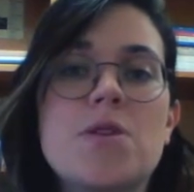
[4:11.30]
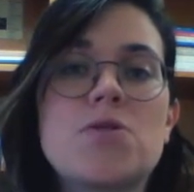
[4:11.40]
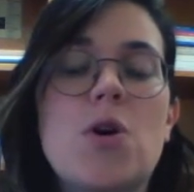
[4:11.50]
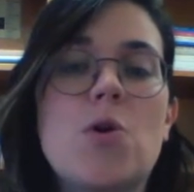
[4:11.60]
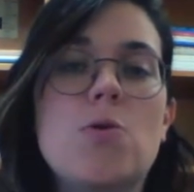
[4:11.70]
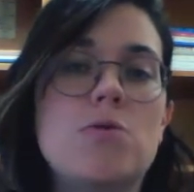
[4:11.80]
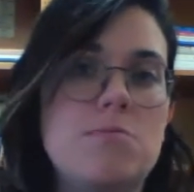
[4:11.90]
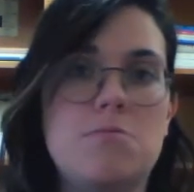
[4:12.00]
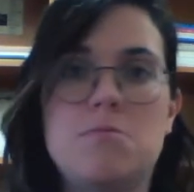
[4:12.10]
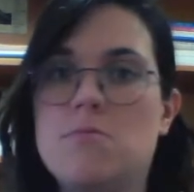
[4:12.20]
So
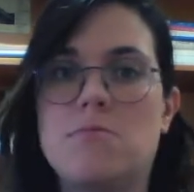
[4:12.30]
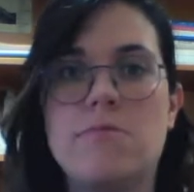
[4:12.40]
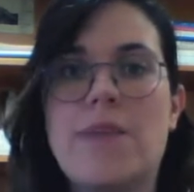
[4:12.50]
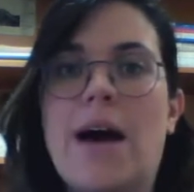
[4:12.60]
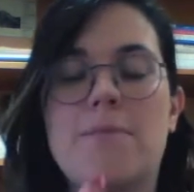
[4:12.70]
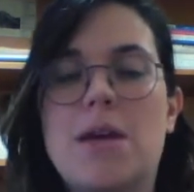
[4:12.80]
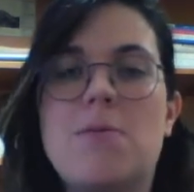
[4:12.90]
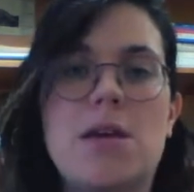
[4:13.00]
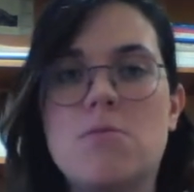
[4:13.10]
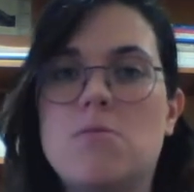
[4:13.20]
that
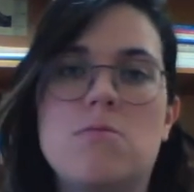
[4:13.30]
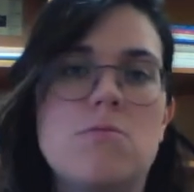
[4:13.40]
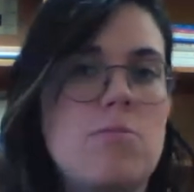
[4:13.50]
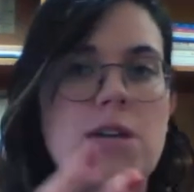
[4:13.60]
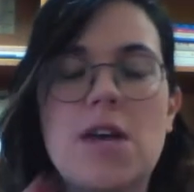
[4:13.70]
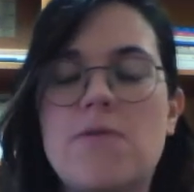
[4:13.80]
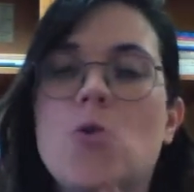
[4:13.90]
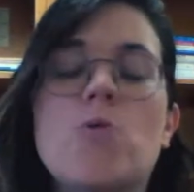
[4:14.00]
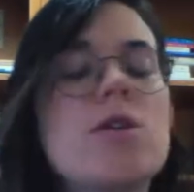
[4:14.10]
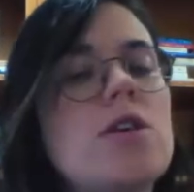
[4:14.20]
maybe we gave you
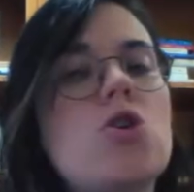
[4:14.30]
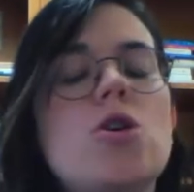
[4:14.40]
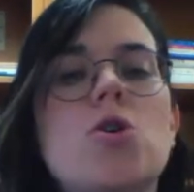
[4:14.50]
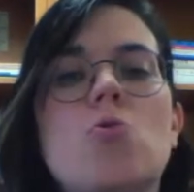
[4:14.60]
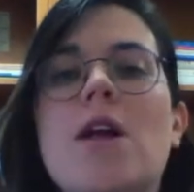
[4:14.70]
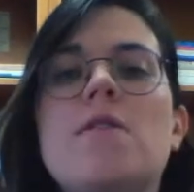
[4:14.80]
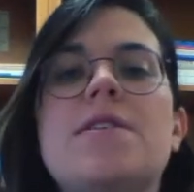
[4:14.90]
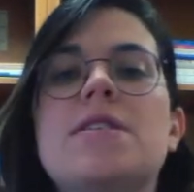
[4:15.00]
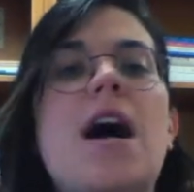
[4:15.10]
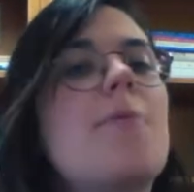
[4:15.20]
a really good,
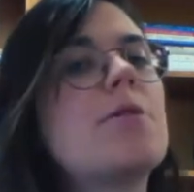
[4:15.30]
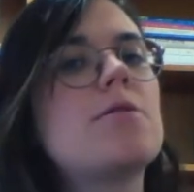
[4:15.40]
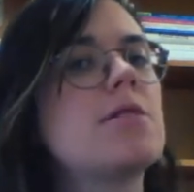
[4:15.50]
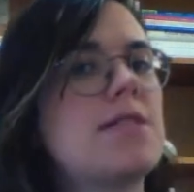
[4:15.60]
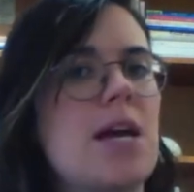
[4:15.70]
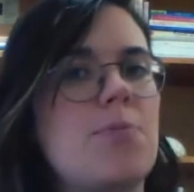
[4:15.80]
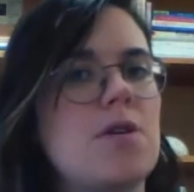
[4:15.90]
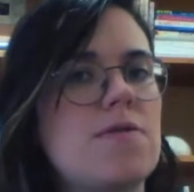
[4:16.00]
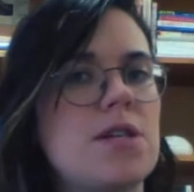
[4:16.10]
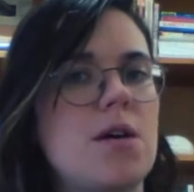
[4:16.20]
relevant, topical example
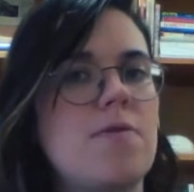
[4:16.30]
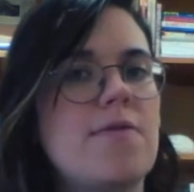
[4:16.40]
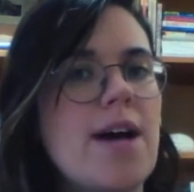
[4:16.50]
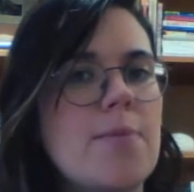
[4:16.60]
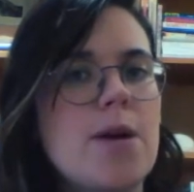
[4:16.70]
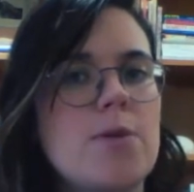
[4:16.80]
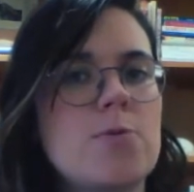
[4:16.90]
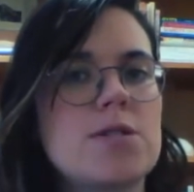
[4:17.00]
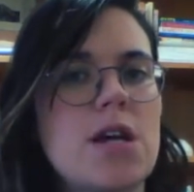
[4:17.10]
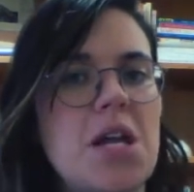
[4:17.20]
of some phenomenon that
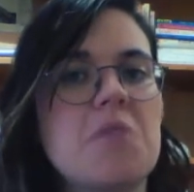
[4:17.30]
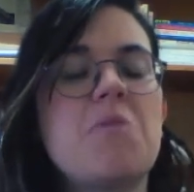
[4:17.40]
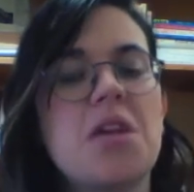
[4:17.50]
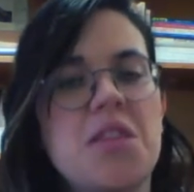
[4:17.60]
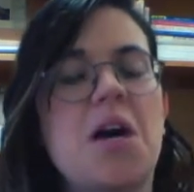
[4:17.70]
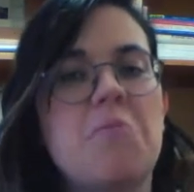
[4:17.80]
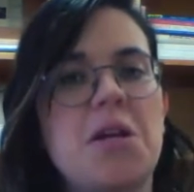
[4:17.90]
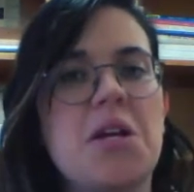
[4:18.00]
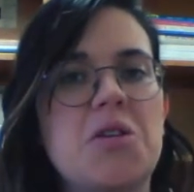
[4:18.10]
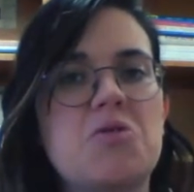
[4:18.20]
we're studying, and that
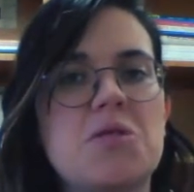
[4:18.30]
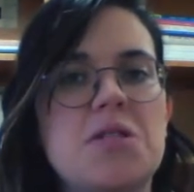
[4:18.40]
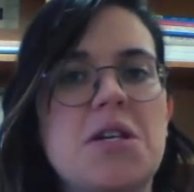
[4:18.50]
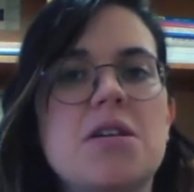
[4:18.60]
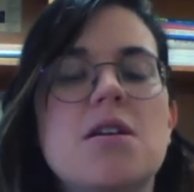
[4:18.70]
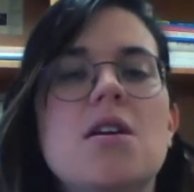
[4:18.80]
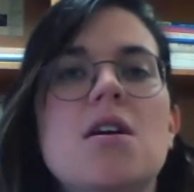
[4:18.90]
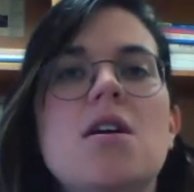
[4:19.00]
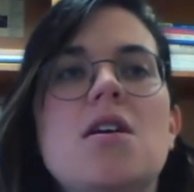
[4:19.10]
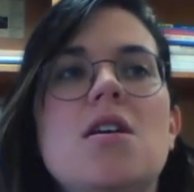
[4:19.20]
made it interesting.
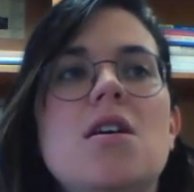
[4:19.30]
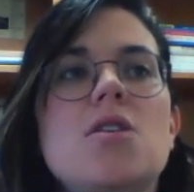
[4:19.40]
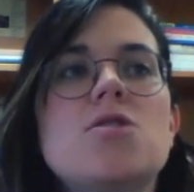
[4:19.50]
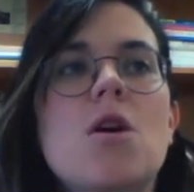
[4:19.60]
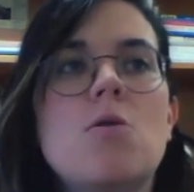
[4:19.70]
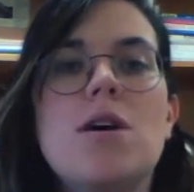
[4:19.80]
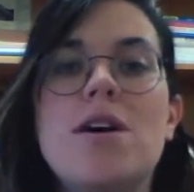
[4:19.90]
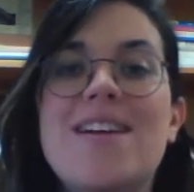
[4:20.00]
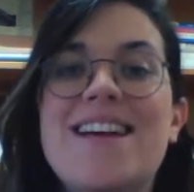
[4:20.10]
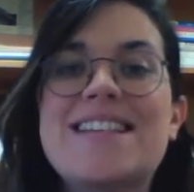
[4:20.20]
So
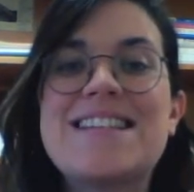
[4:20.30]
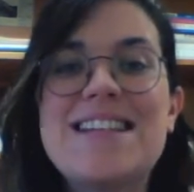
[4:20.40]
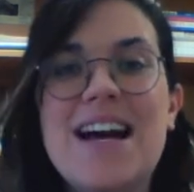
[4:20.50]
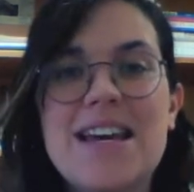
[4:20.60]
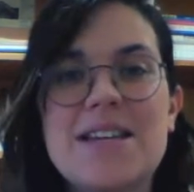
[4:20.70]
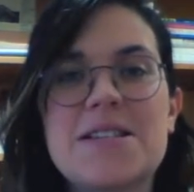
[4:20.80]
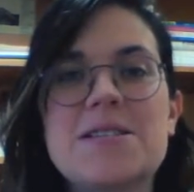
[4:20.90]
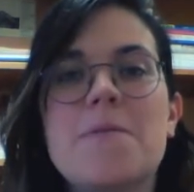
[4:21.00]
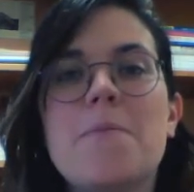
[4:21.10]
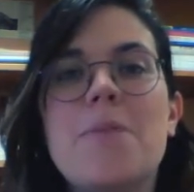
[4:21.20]
that's
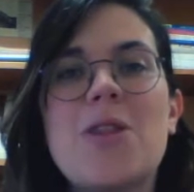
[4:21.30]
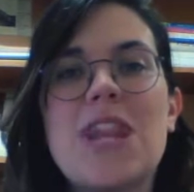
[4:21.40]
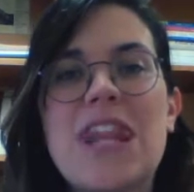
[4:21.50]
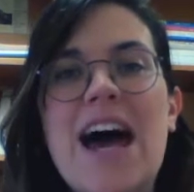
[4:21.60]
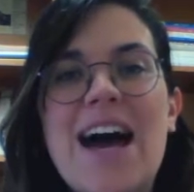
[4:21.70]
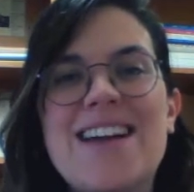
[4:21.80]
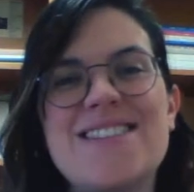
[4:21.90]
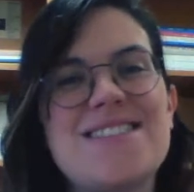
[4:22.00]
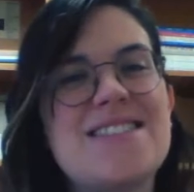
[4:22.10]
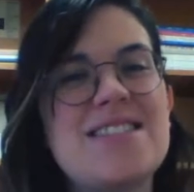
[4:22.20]
nice, but
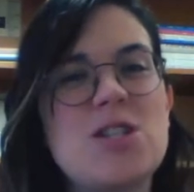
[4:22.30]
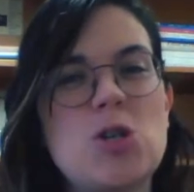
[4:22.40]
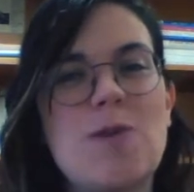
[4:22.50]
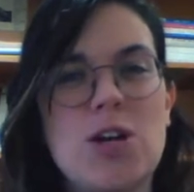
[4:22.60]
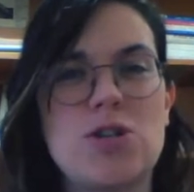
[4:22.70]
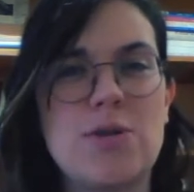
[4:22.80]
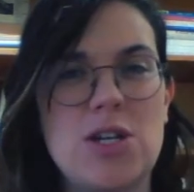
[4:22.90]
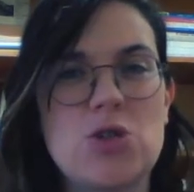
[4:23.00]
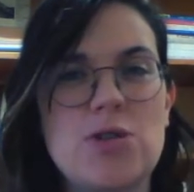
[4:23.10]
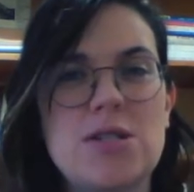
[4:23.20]
that situational
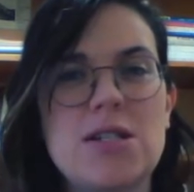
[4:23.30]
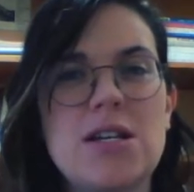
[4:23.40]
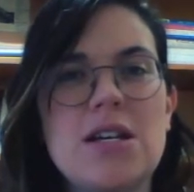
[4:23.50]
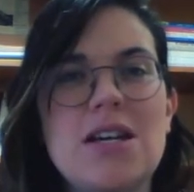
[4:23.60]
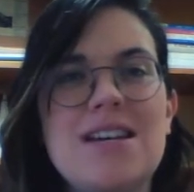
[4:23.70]
interest